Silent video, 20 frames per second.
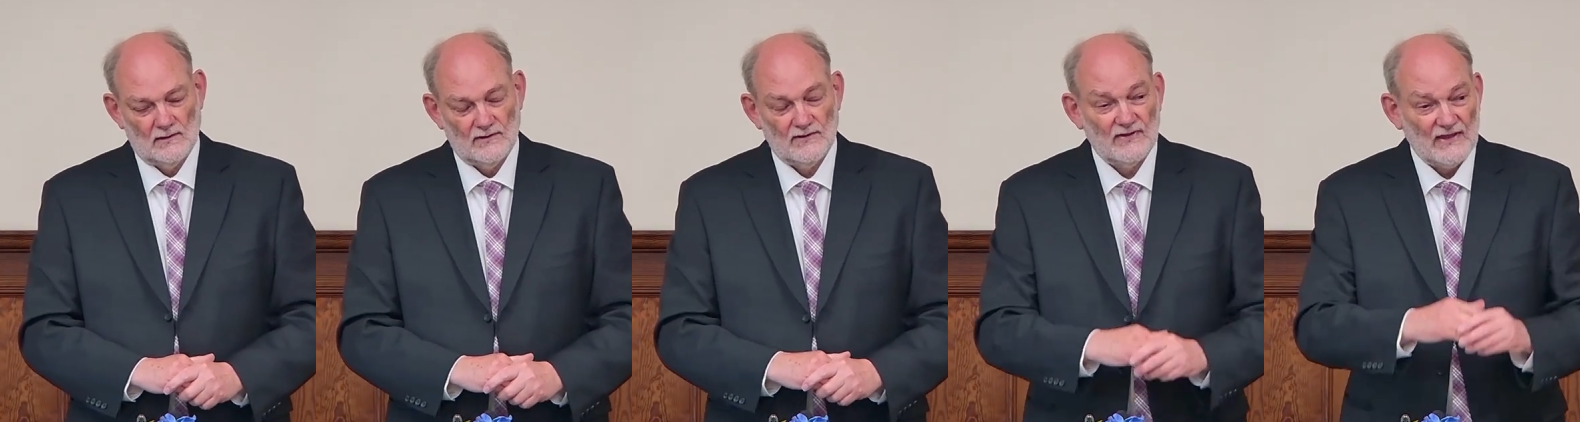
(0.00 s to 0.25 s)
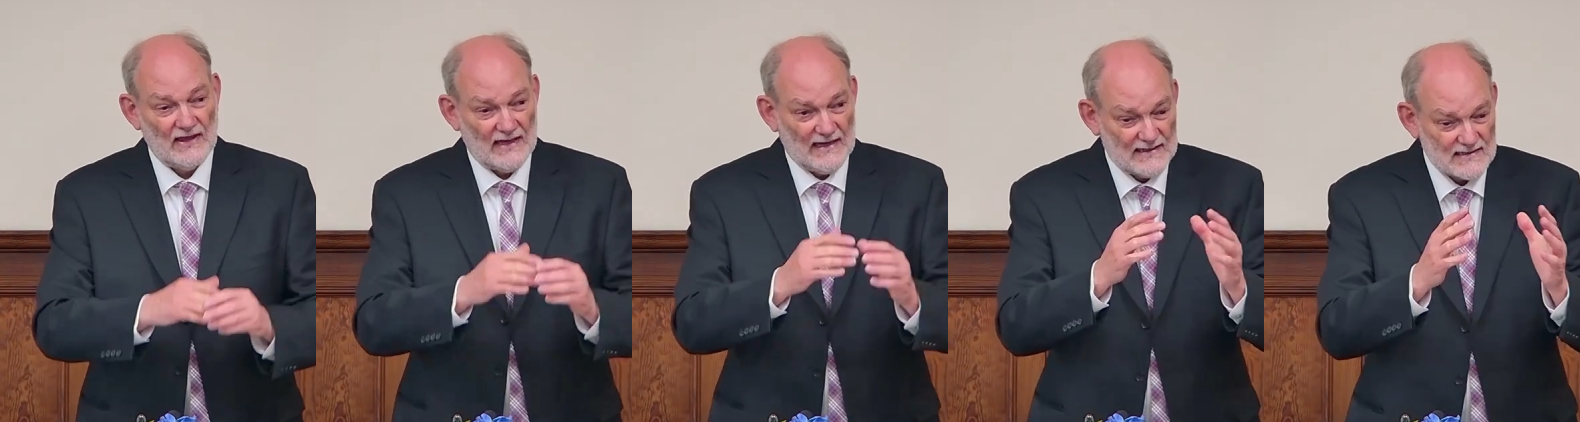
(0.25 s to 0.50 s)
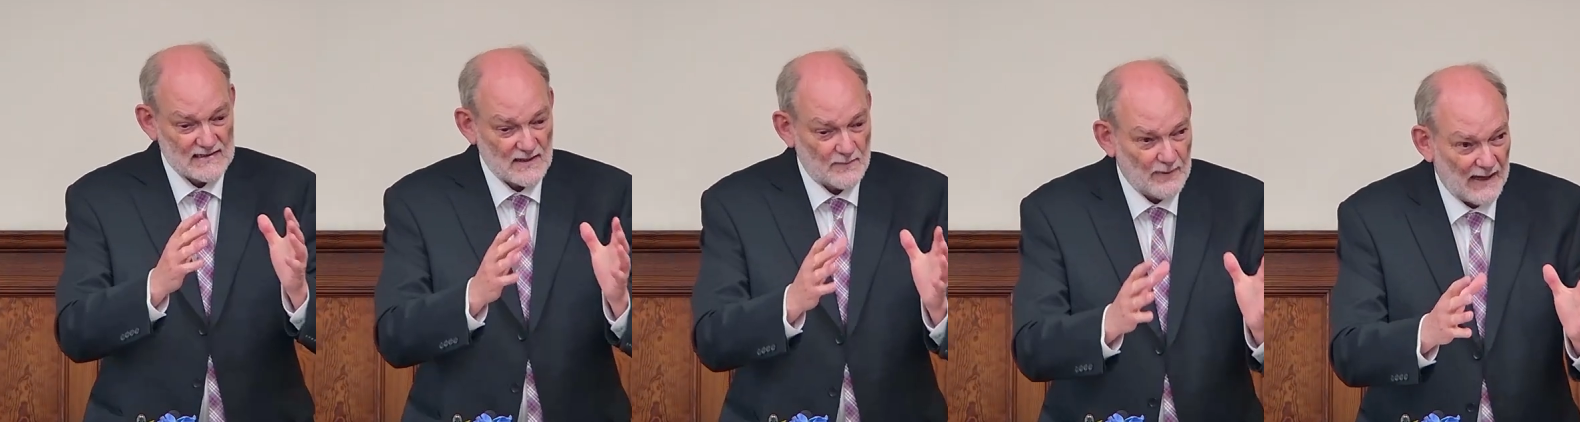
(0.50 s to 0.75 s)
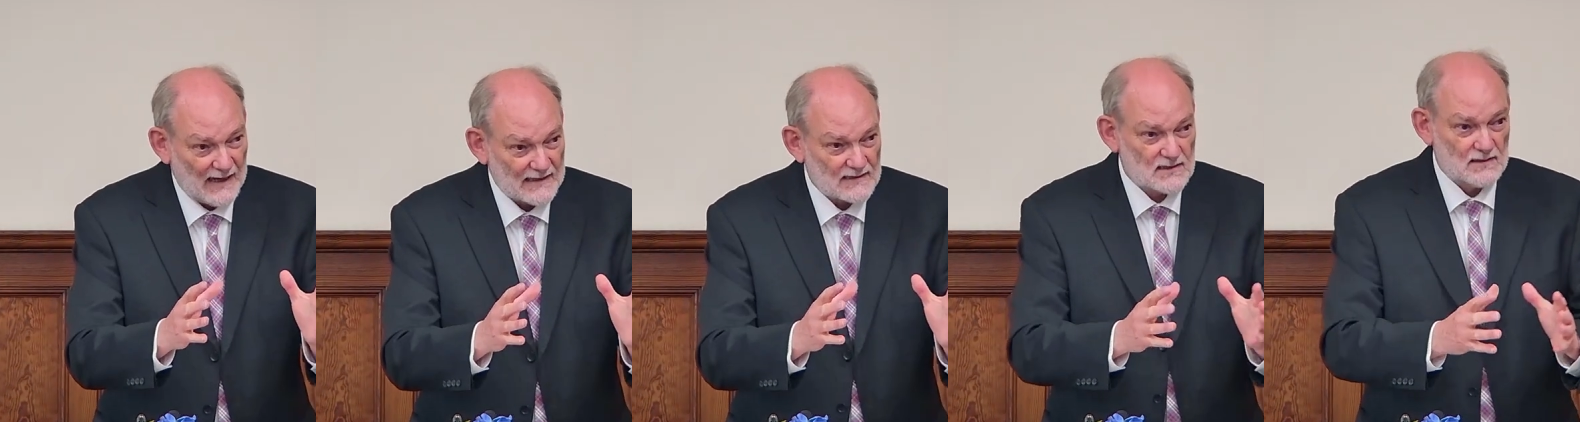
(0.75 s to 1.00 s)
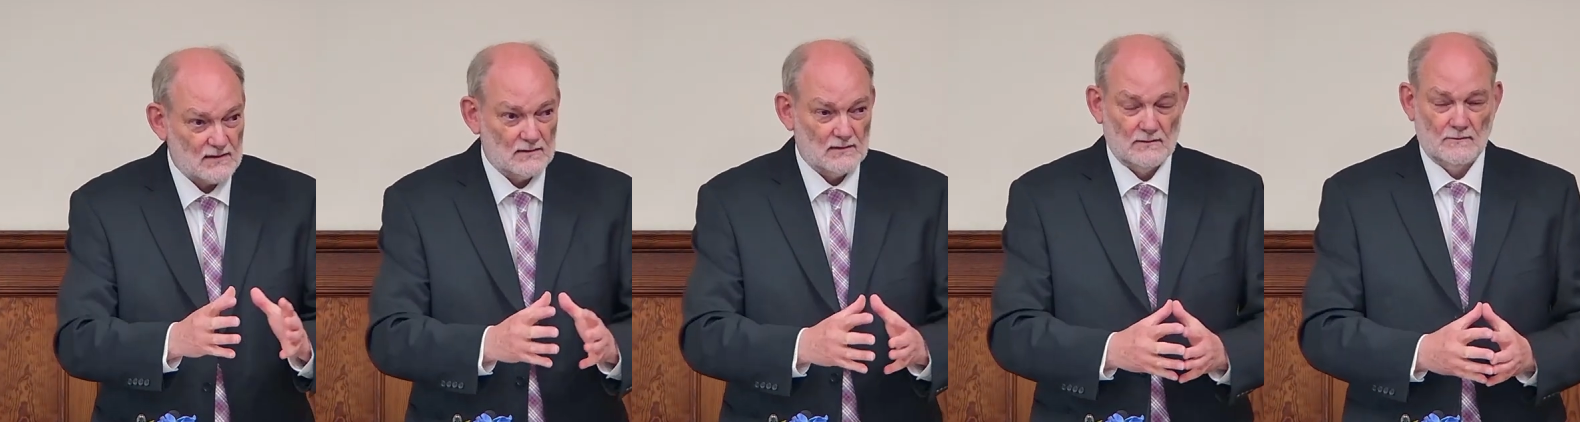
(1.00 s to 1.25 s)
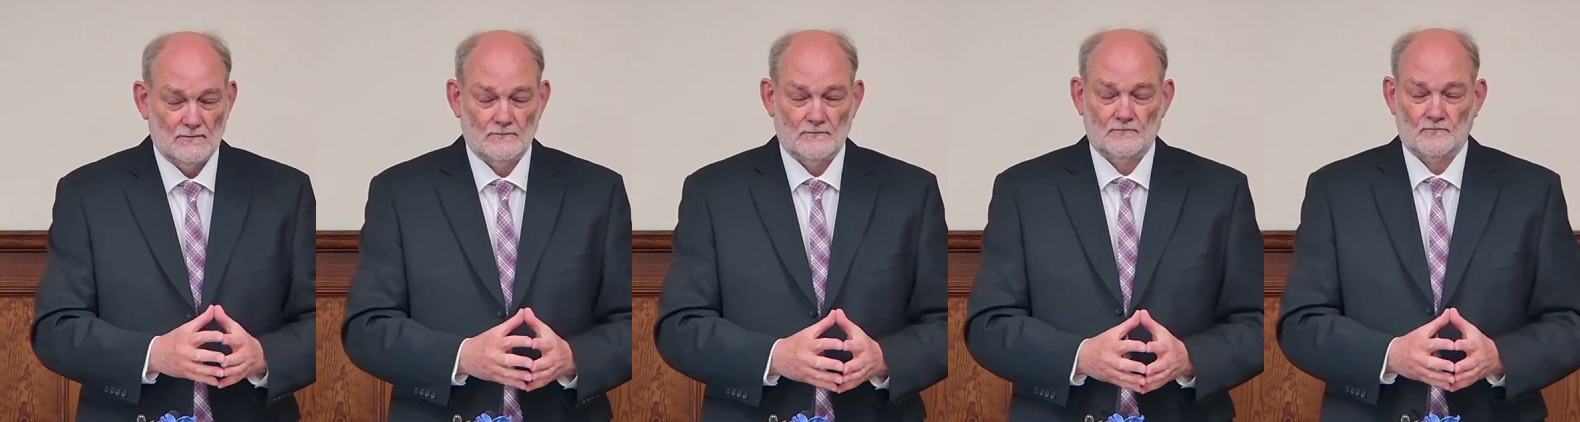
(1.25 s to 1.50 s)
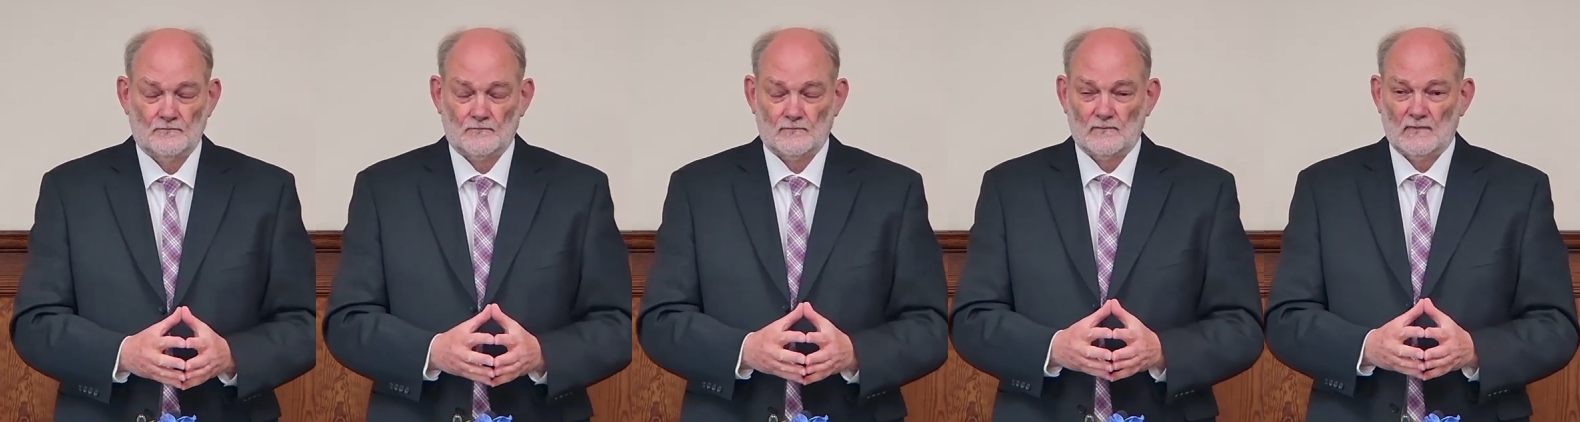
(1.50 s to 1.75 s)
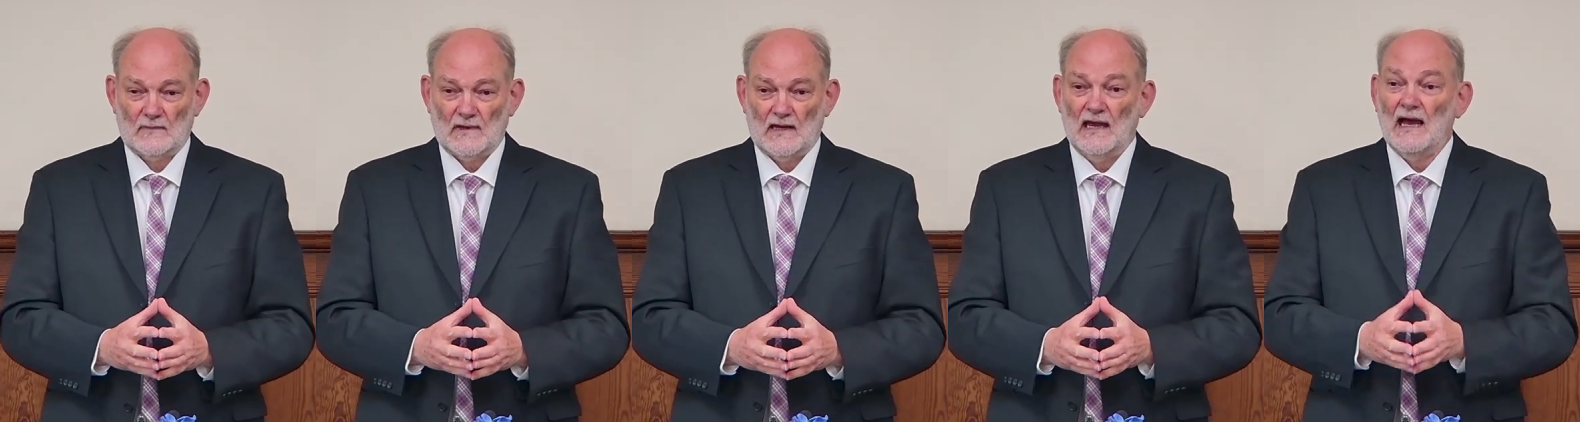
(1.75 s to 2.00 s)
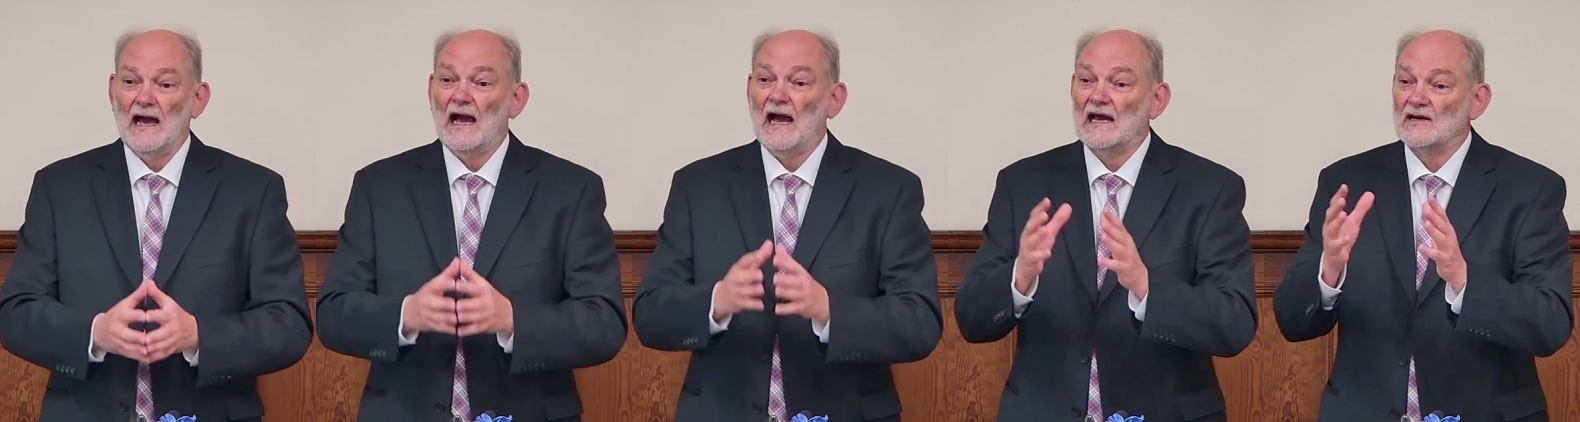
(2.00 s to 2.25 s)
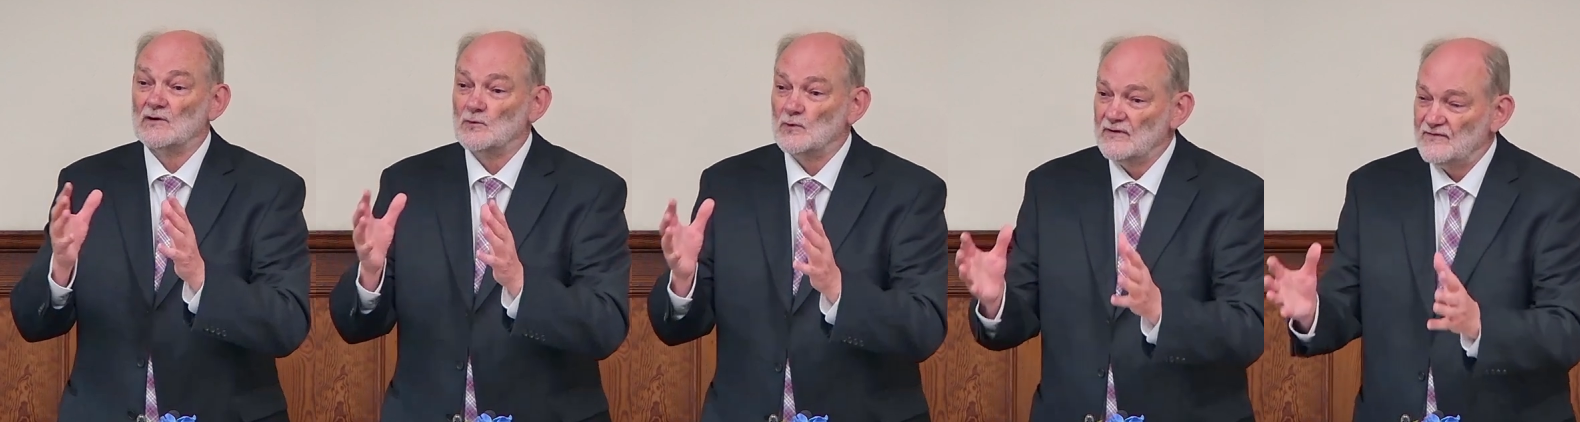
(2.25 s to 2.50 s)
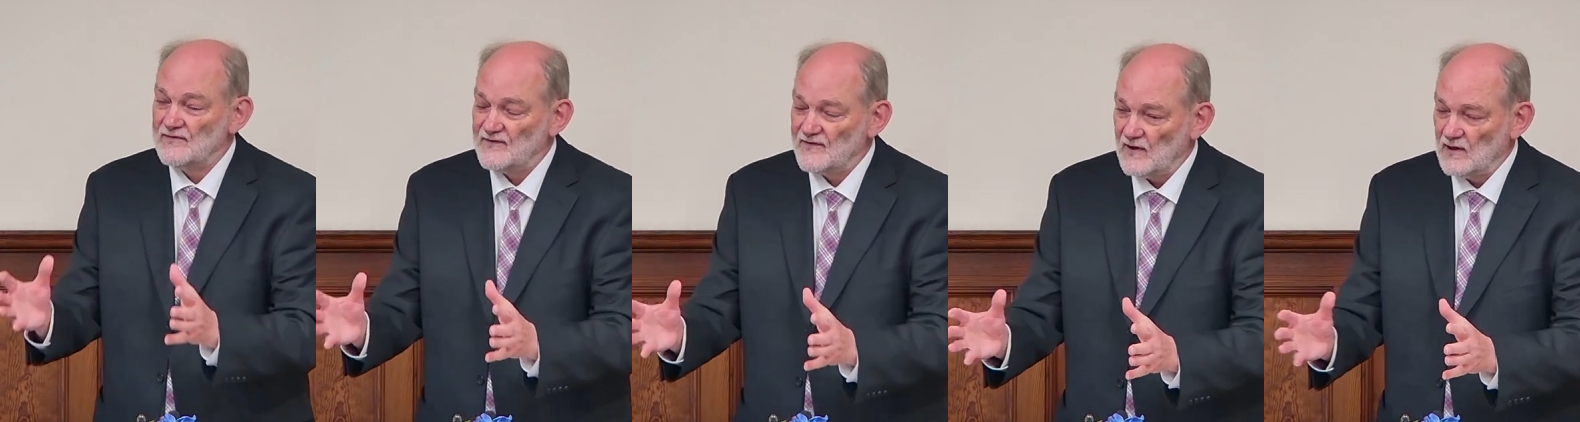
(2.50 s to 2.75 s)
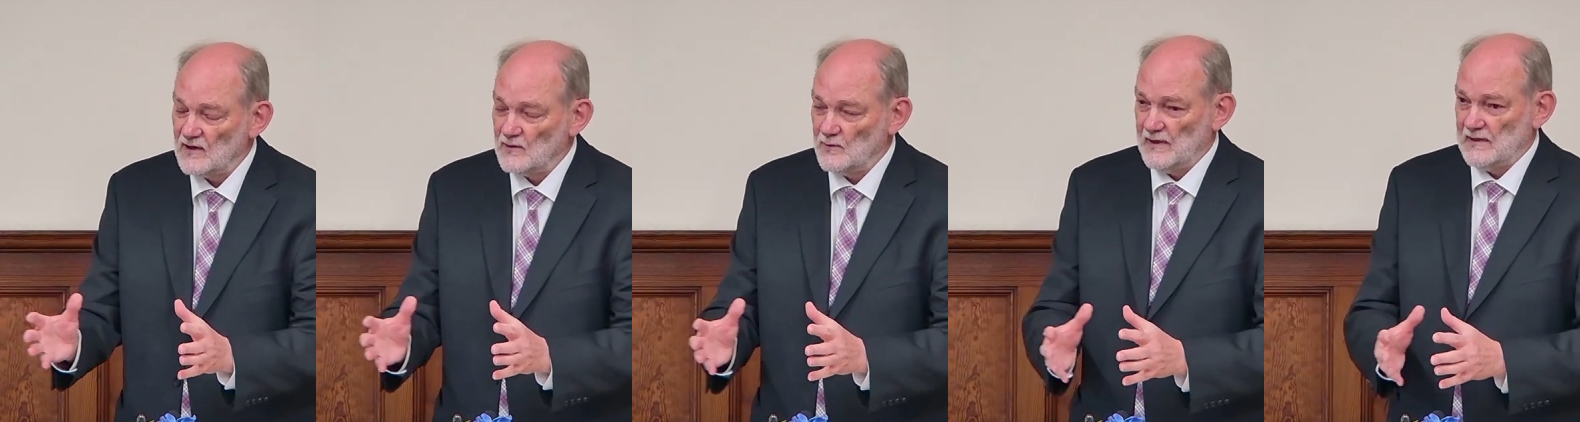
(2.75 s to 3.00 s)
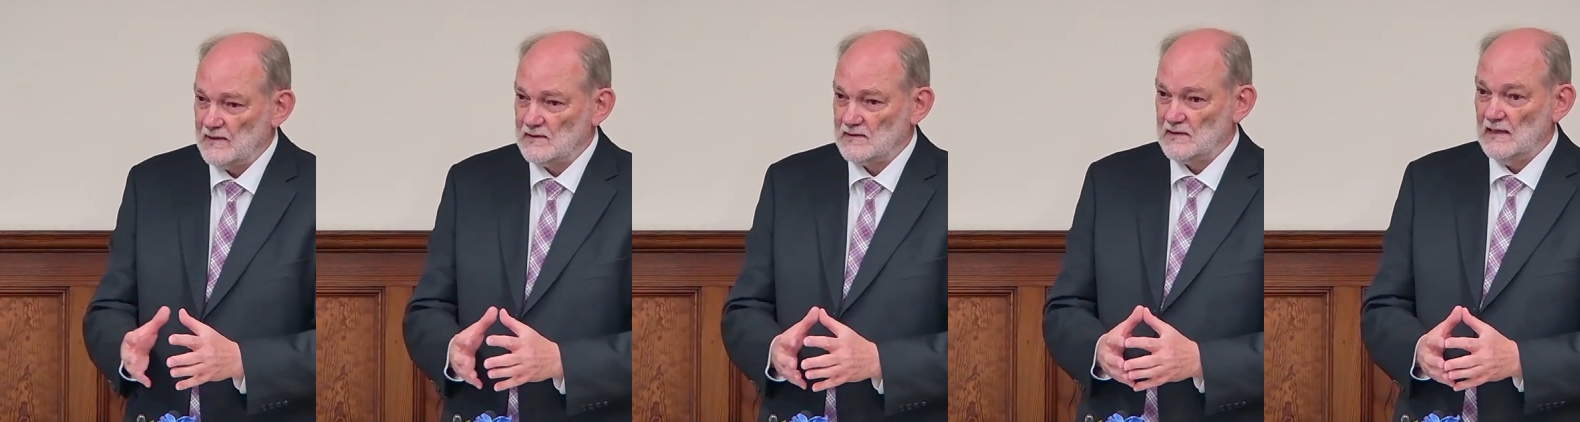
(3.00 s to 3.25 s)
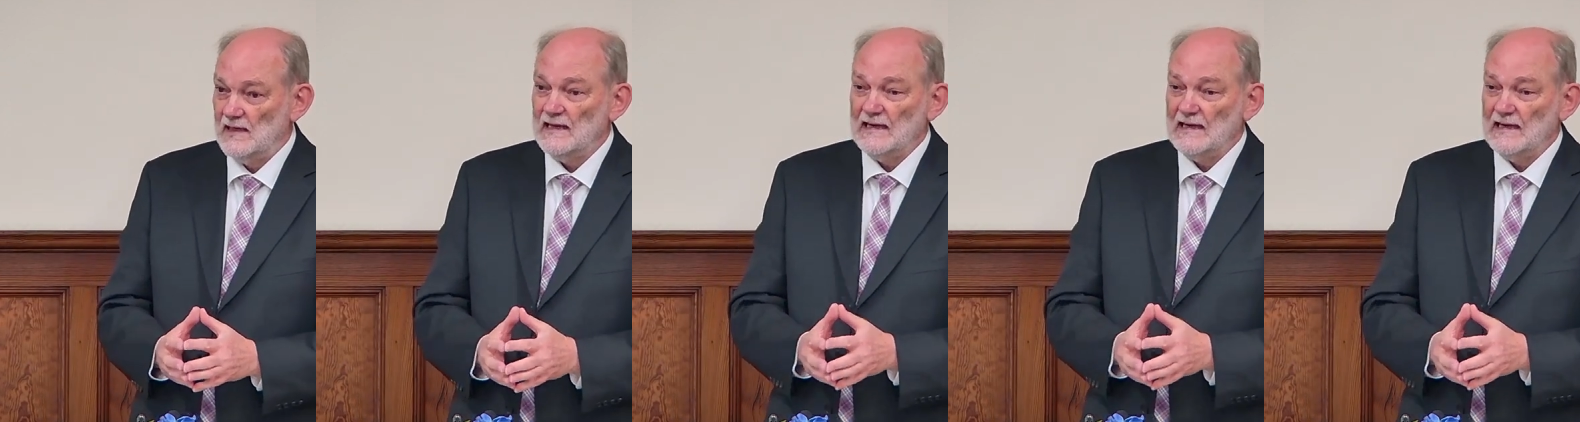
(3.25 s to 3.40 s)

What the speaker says: There is a pattern. And we follow it.